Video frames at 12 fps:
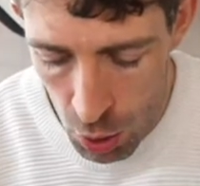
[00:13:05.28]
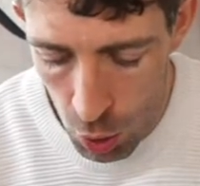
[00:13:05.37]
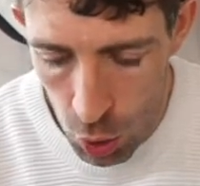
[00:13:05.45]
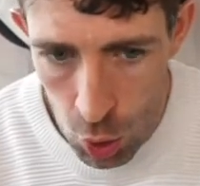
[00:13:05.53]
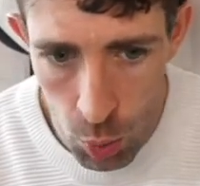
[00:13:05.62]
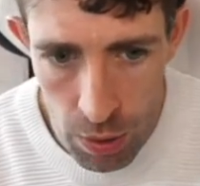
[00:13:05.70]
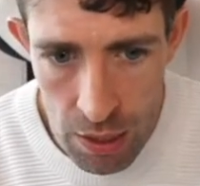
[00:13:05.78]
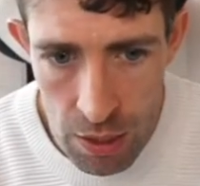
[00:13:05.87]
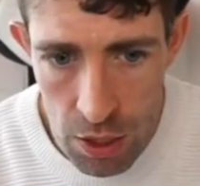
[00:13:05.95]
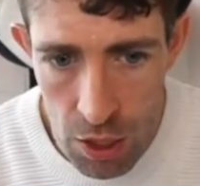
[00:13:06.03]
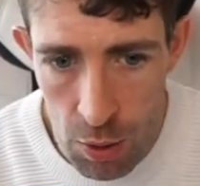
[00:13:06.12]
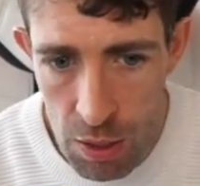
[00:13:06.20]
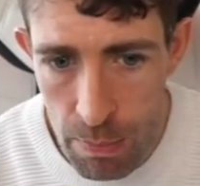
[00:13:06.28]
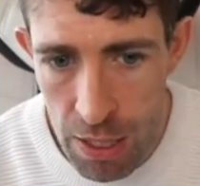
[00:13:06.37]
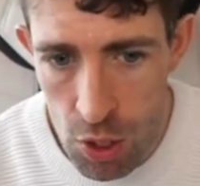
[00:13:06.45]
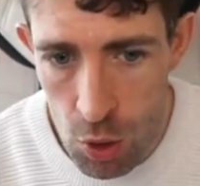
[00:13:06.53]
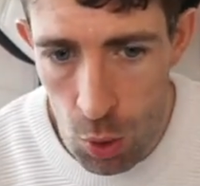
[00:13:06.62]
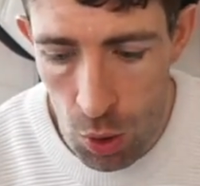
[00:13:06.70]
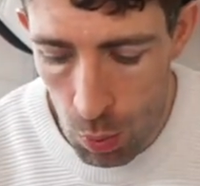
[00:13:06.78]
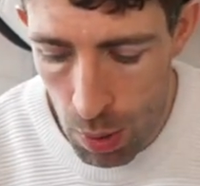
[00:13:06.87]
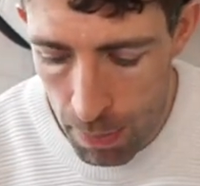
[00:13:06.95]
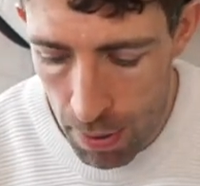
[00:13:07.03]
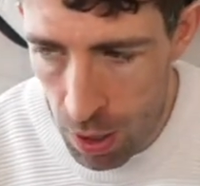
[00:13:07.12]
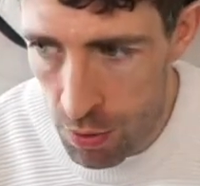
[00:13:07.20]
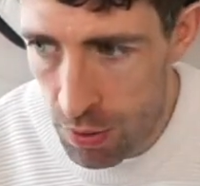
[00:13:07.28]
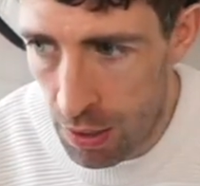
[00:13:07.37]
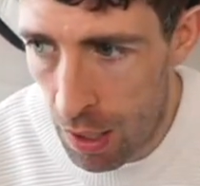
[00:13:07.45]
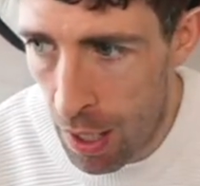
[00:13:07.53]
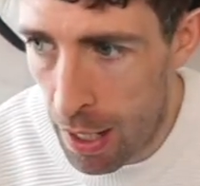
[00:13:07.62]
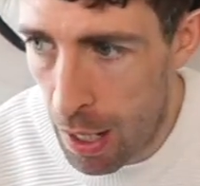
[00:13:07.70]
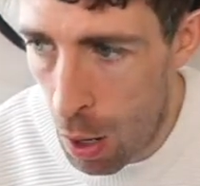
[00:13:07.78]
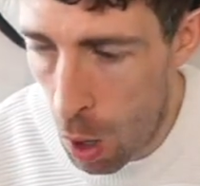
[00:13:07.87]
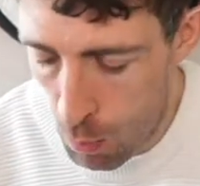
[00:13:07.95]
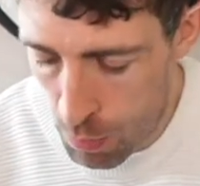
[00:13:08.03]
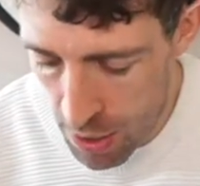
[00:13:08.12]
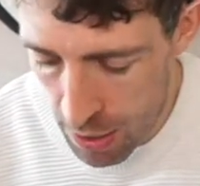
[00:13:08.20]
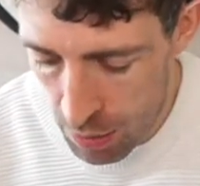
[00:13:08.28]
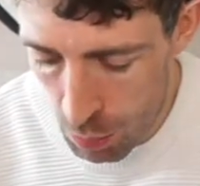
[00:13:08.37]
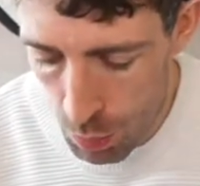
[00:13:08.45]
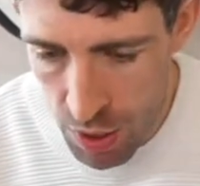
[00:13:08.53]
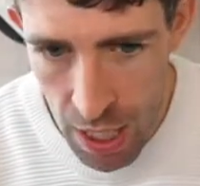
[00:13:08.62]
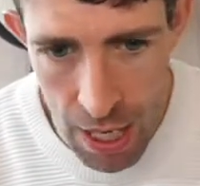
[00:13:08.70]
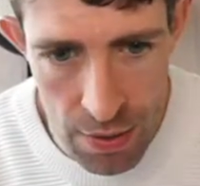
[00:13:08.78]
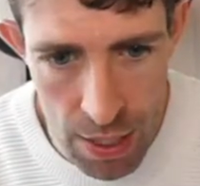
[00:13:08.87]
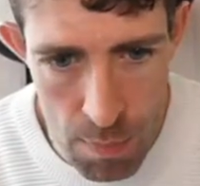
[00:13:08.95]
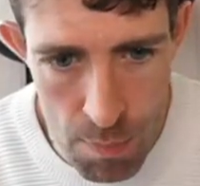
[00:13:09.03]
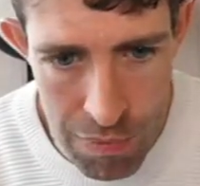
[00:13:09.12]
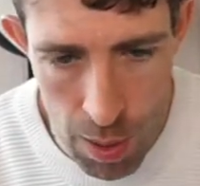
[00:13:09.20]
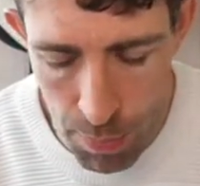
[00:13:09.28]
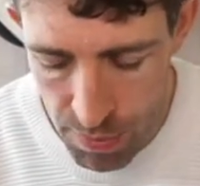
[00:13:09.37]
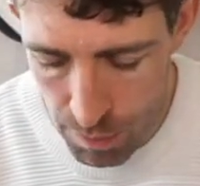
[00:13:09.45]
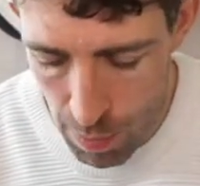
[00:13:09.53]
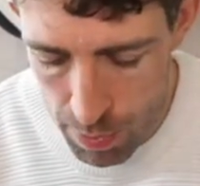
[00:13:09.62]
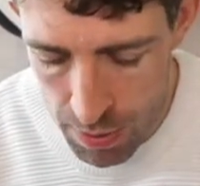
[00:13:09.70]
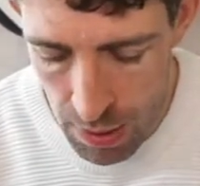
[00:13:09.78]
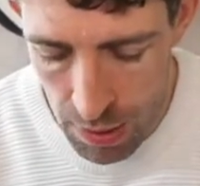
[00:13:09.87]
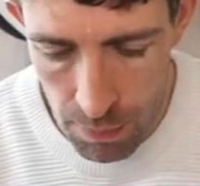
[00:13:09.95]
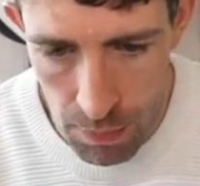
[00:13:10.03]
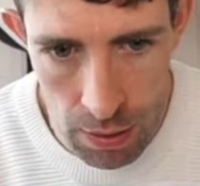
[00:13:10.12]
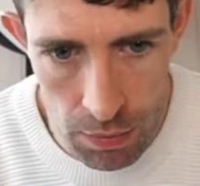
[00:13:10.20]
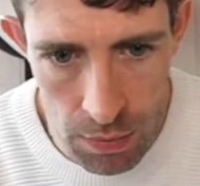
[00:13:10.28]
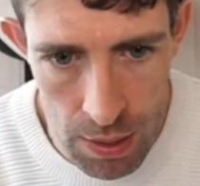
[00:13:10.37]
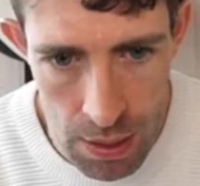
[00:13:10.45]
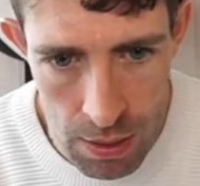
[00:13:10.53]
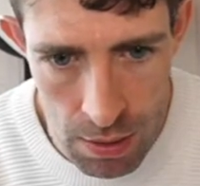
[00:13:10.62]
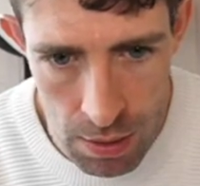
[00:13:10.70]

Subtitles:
All we need to do is make sure that we're passing a object which has a props property like this.